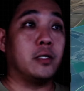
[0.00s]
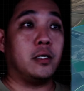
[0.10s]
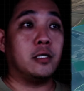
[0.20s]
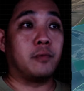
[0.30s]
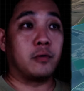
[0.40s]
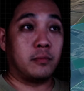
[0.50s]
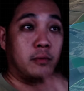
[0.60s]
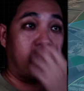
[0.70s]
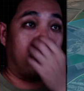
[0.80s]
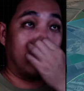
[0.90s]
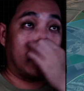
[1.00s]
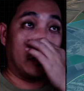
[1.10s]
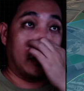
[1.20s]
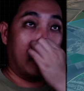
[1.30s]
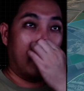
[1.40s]
it is possible
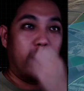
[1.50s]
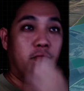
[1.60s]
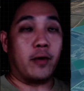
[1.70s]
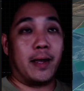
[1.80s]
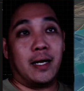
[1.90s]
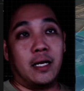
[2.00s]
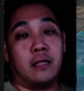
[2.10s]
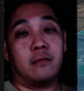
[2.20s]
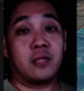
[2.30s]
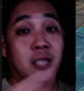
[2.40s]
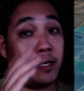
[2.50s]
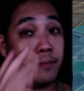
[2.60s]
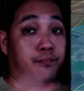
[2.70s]
for any side,